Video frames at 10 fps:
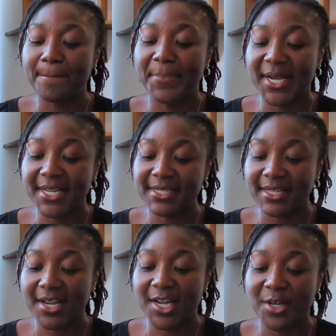
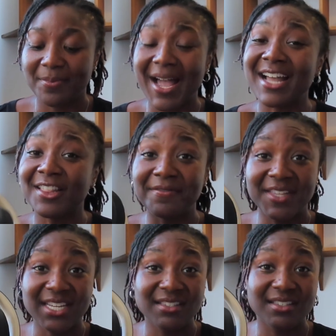But I love
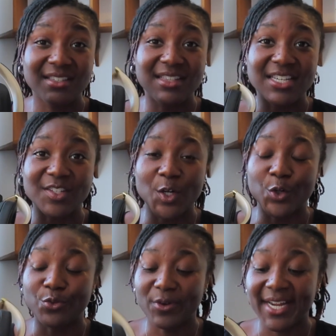these. These are
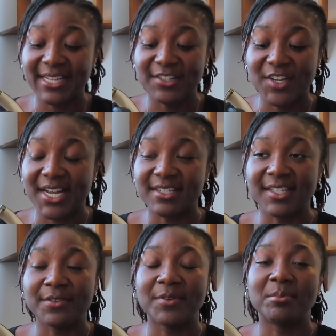great. These are
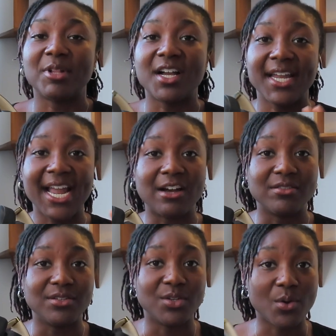excellent for blocking
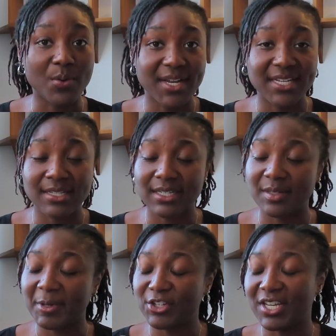out noise,
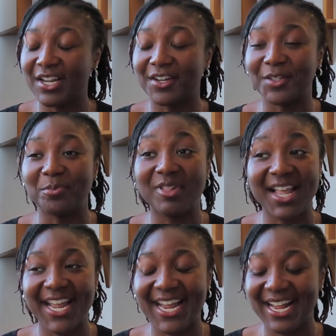especially on the
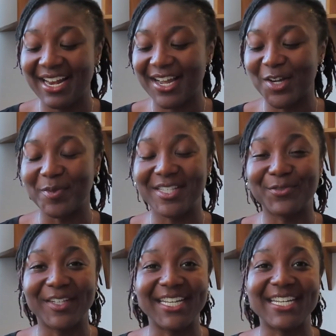plane. It's
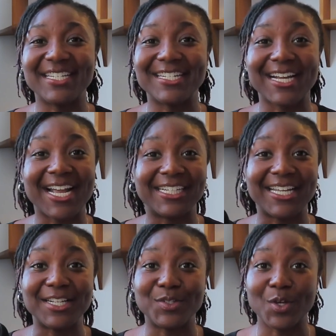really easy to kind of
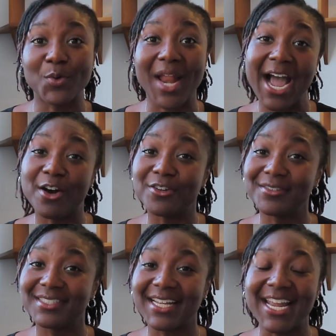like zone
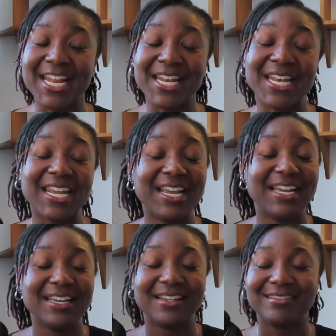out and
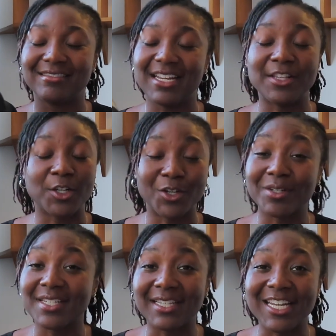either go
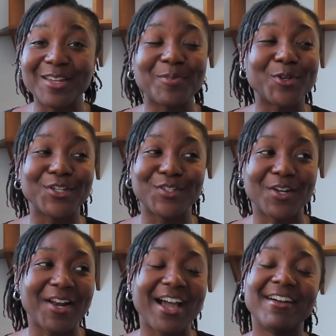to sleep or
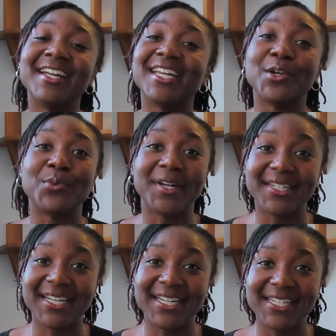zone out and get
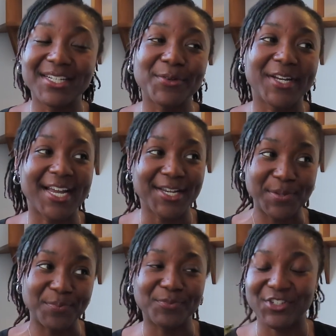work done when I
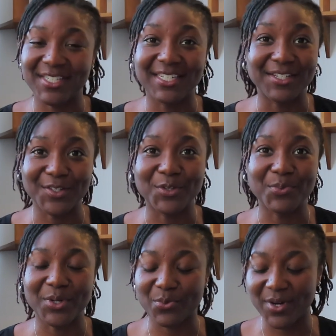am just in a zone
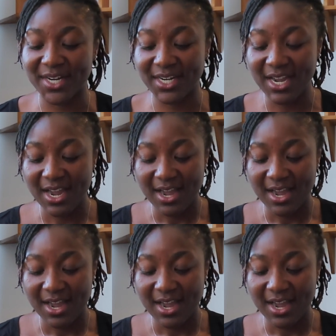and want to work.